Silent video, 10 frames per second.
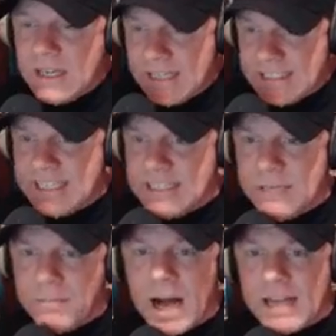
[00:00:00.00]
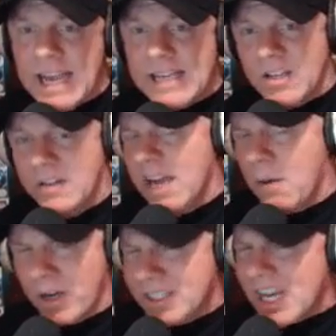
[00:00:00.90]
a D&D podcast on the
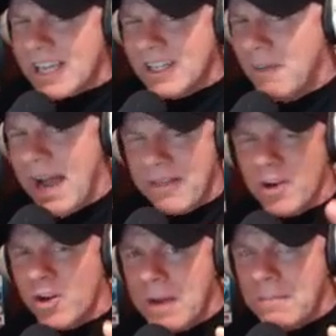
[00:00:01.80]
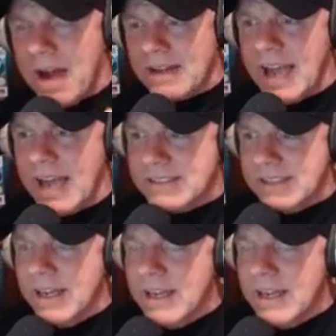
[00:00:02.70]
network. Check them out. They're a great podcast.